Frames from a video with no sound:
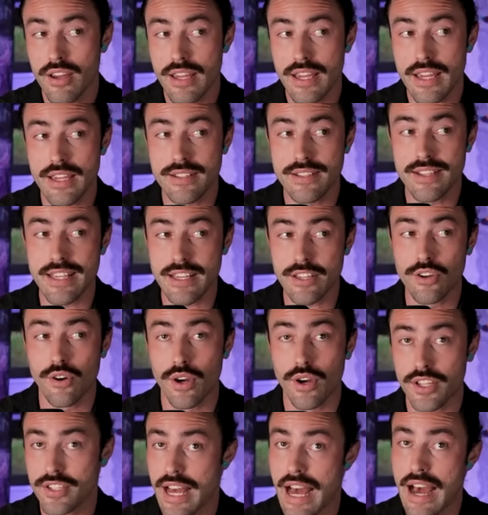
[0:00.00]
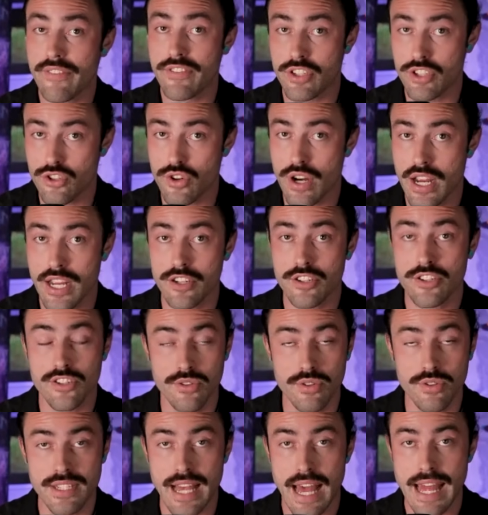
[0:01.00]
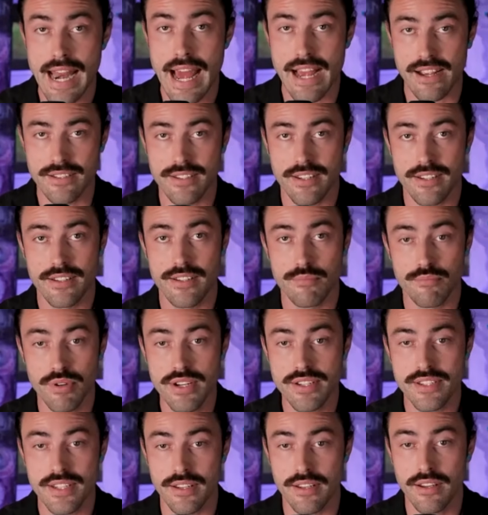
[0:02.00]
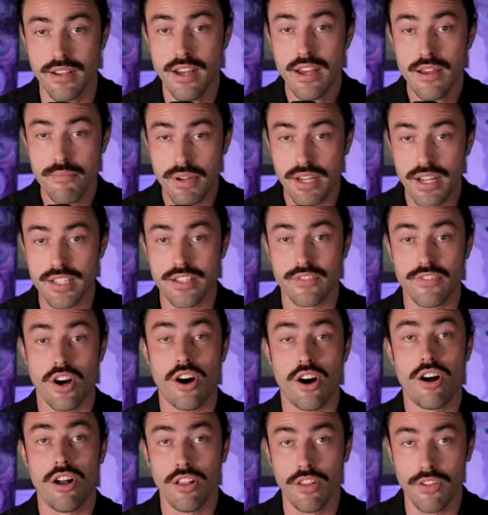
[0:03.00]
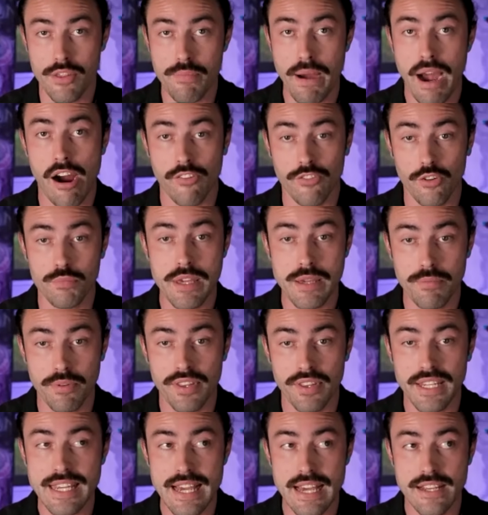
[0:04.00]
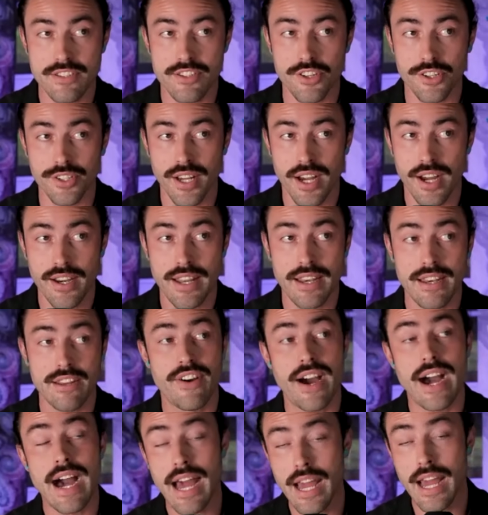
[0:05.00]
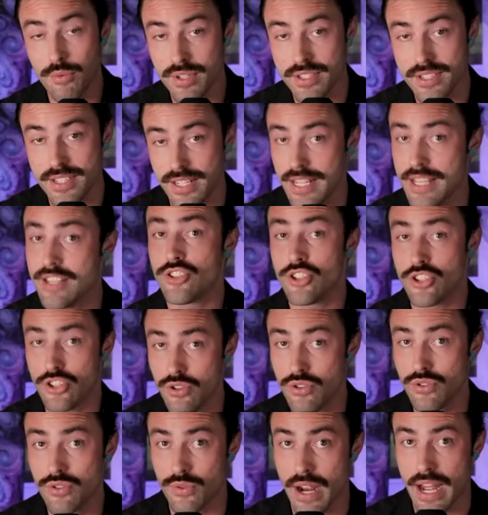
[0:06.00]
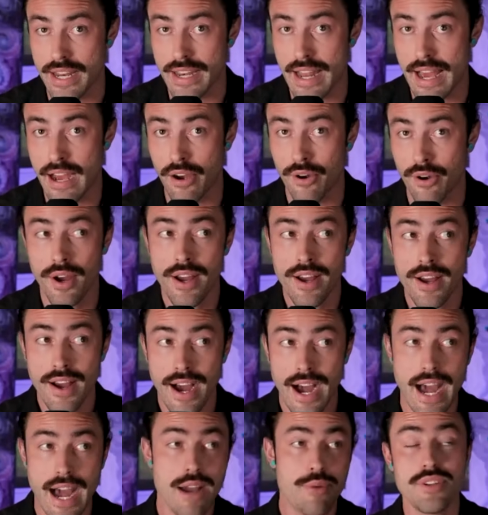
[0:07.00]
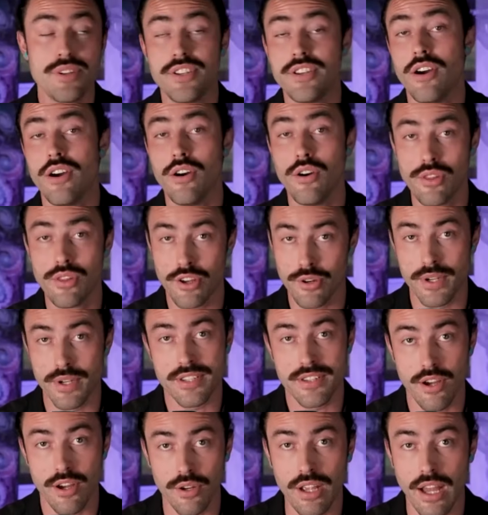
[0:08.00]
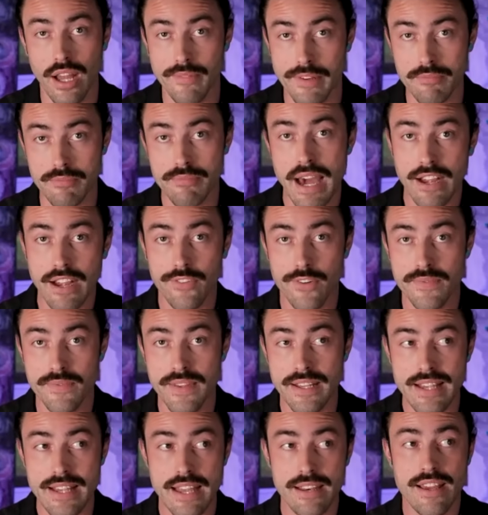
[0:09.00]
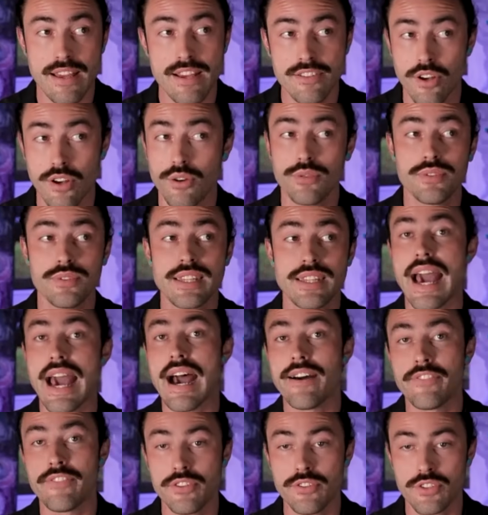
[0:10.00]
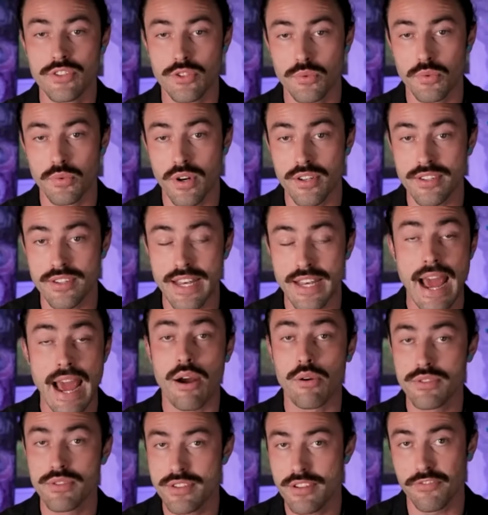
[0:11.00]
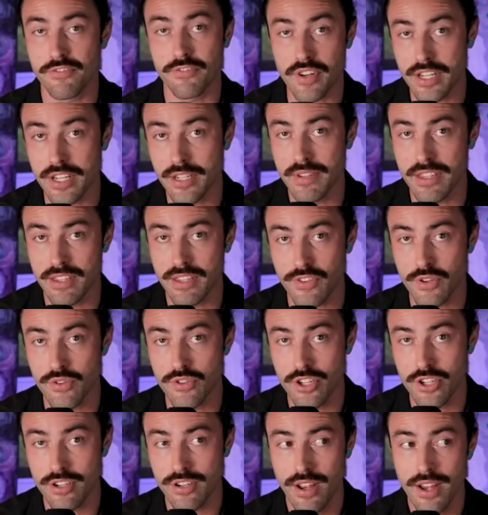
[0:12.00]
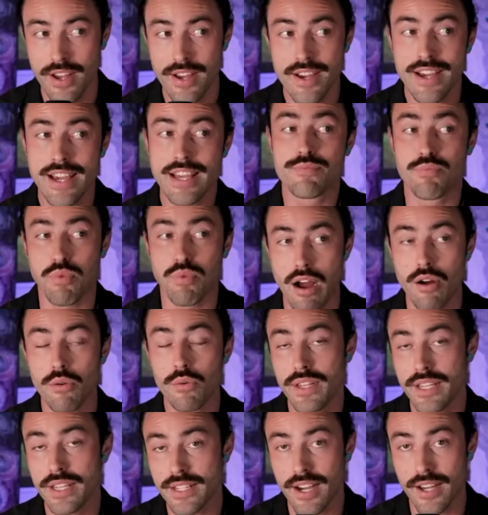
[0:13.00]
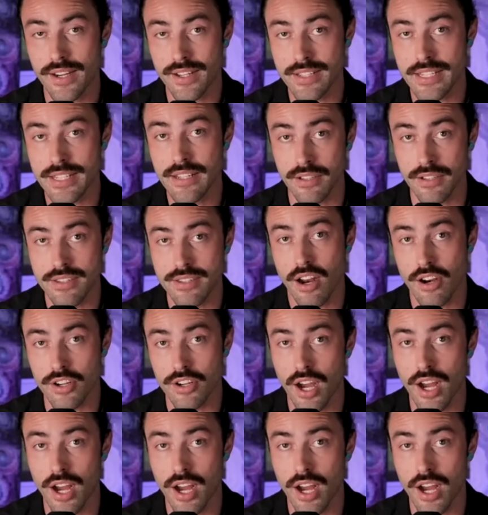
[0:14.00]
is he going to have a strange suicide accident in prison because of all of the powerful people that he has dirt on? And if I was in his shoes right now, I would know there was no coming back from this. And his only avenue towards an ounce of freedom in the future is probably to cut a deal and start